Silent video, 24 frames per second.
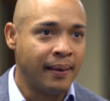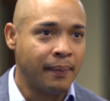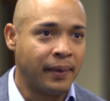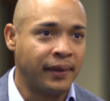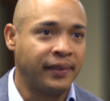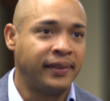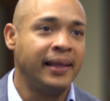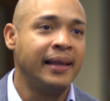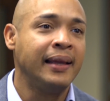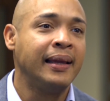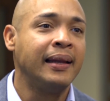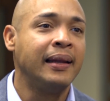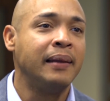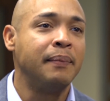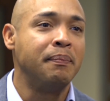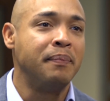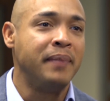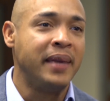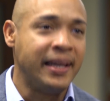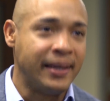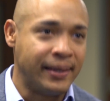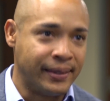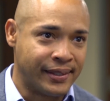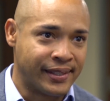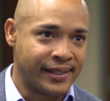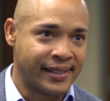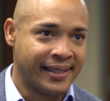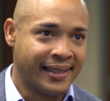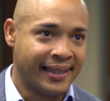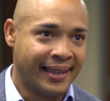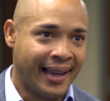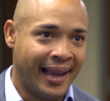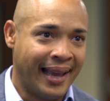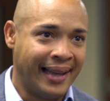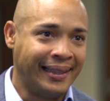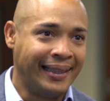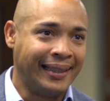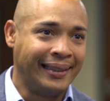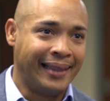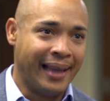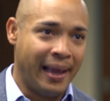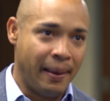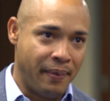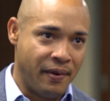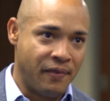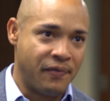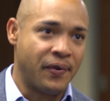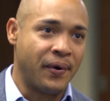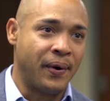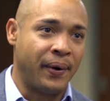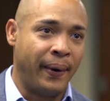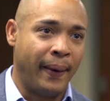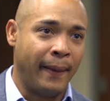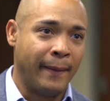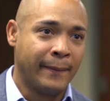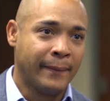but thinking in minutes and the day before.